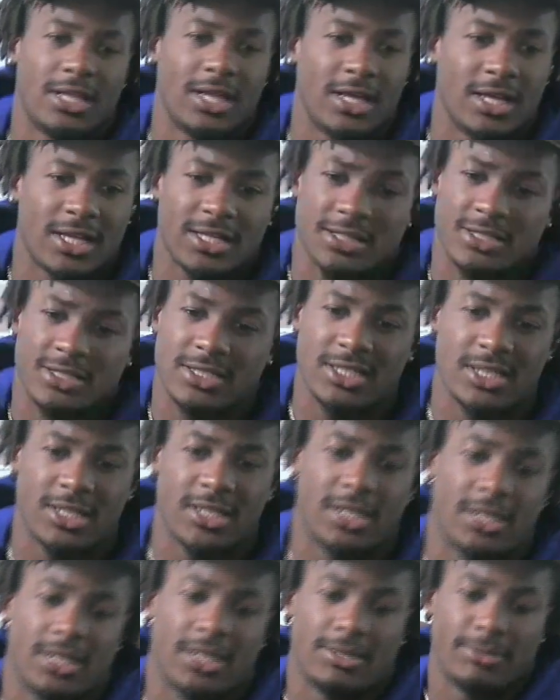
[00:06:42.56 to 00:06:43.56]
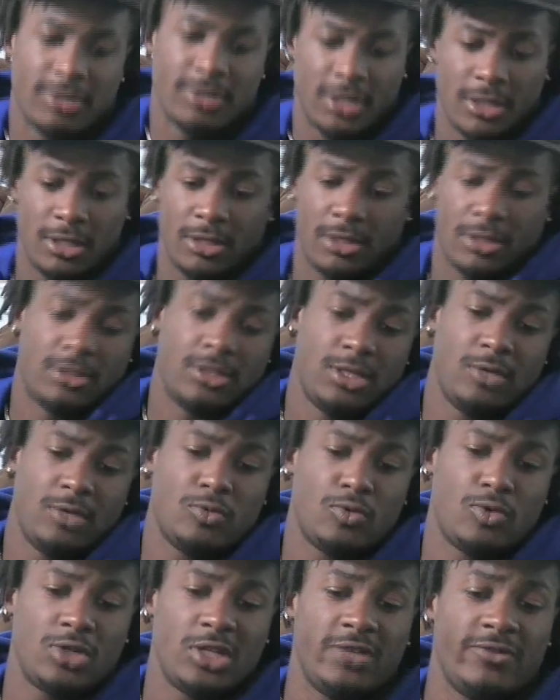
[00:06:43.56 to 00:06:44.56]
I said, like I mean, it
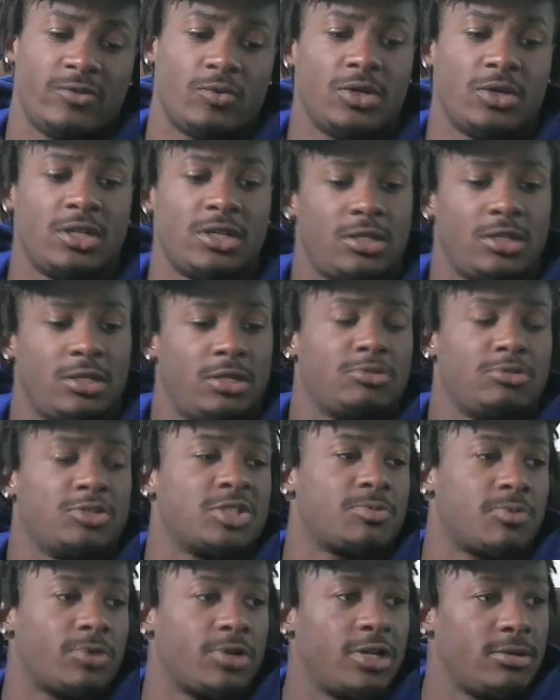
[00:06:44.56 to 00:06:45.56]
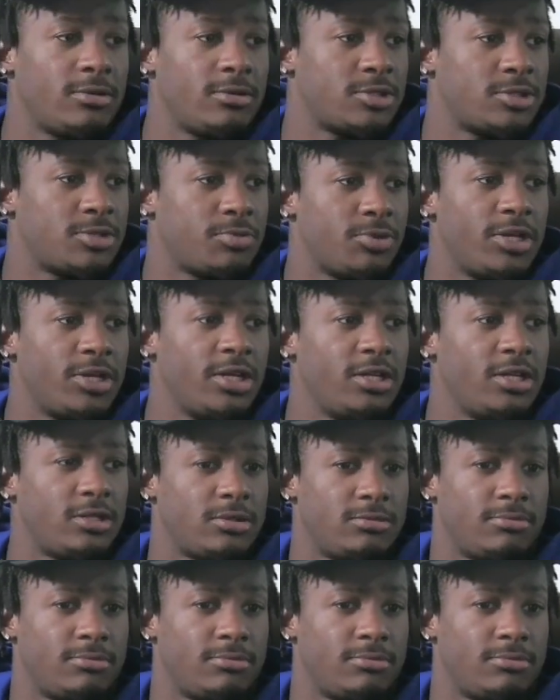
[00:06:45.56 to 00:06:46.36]
won't even when it was spring spring